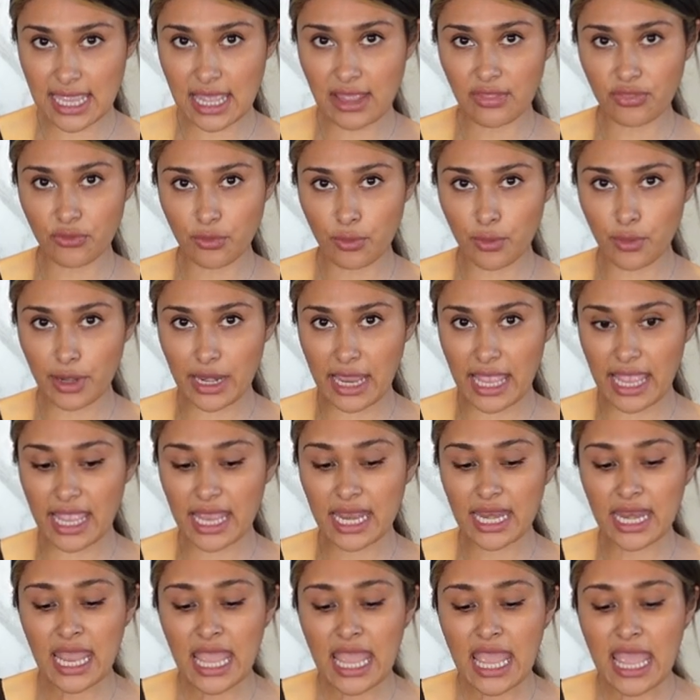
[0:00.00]
and throw it
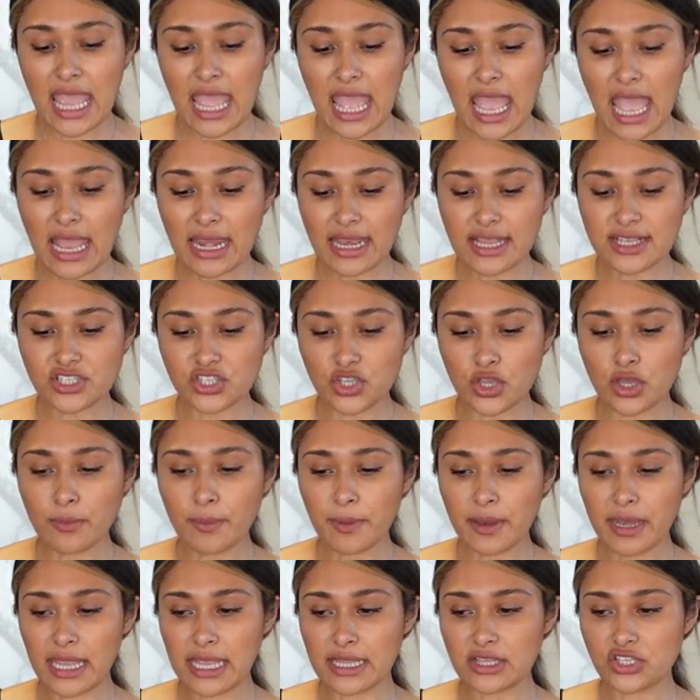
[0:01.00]
in, and it's good,
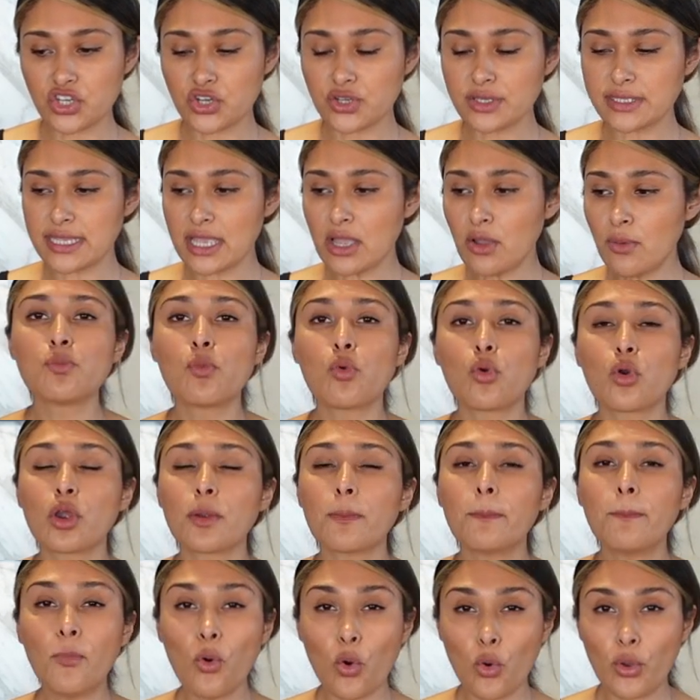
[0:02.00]
but it turns out
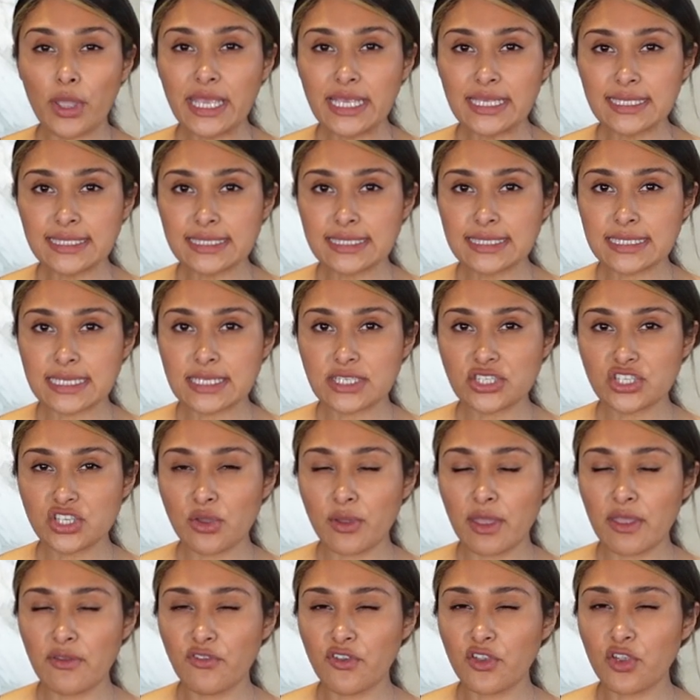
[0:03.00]
more moist. So
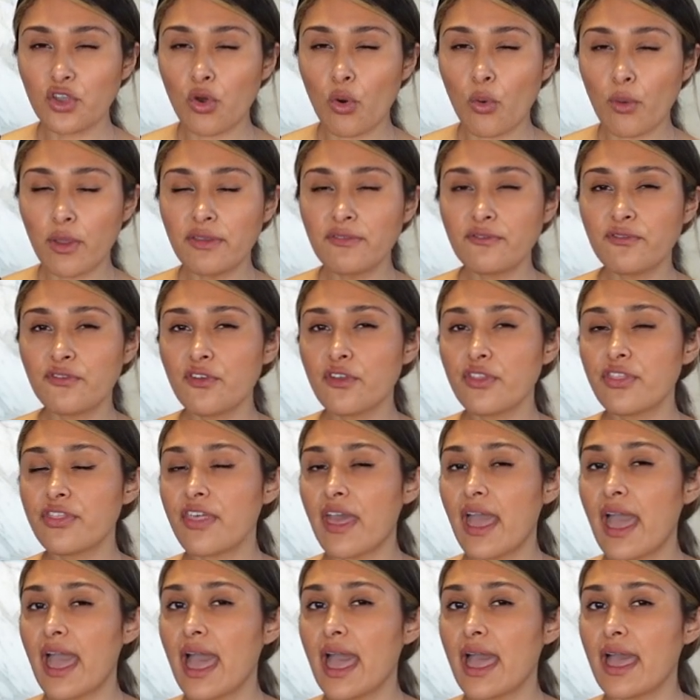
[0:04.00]
if you're going for
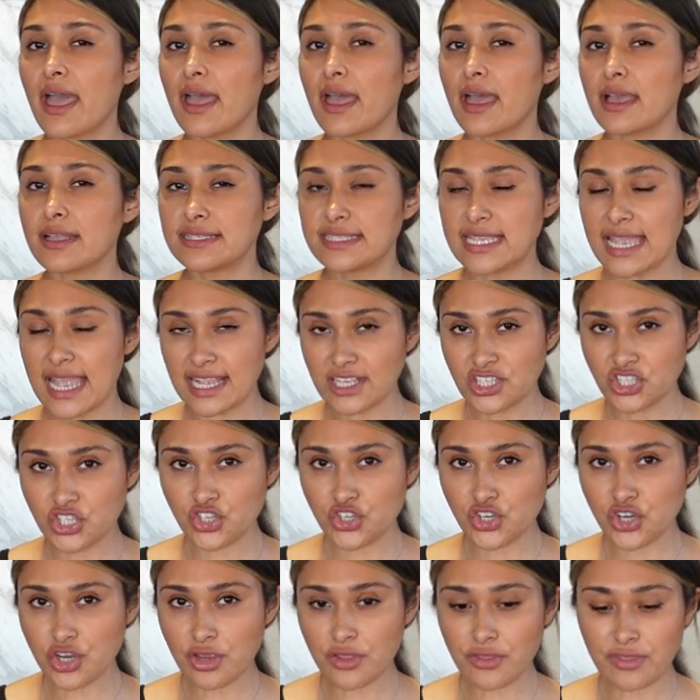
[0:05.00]
that
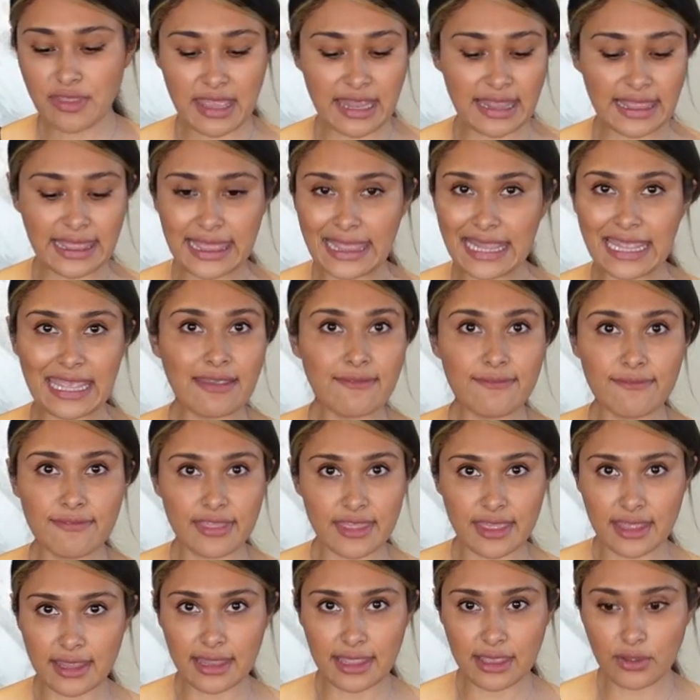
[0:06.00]
texture, then leave
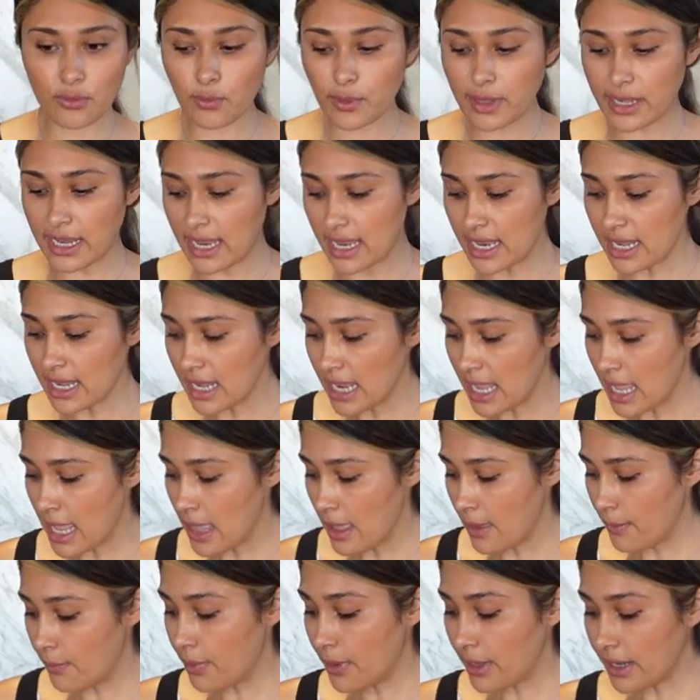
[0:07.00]
the liquid in.
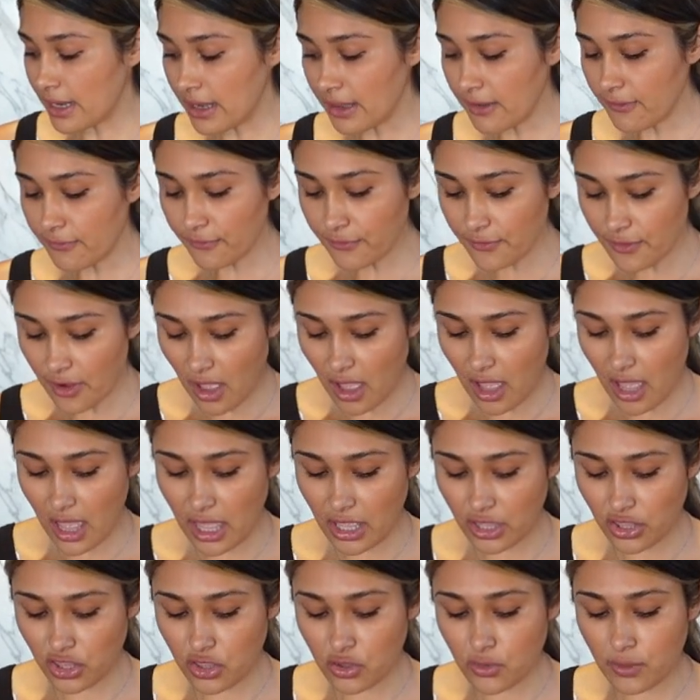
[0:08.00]
But if
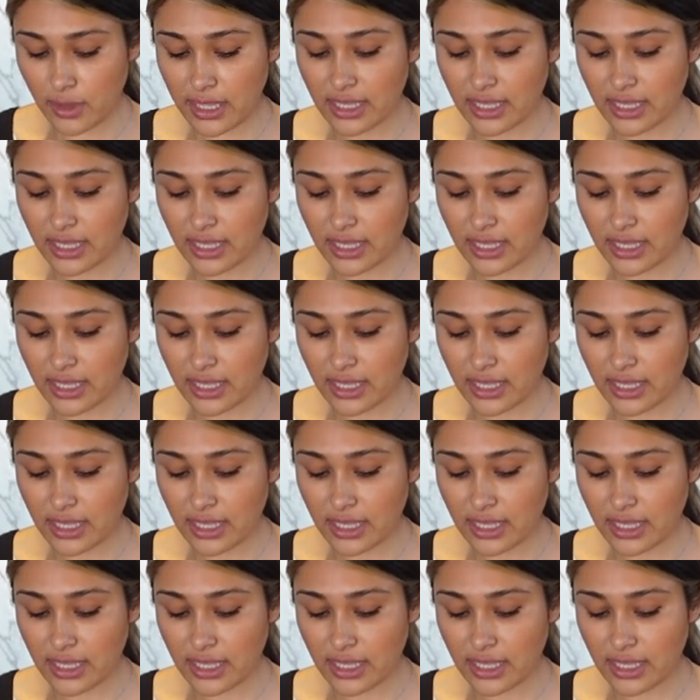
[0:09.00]
not, you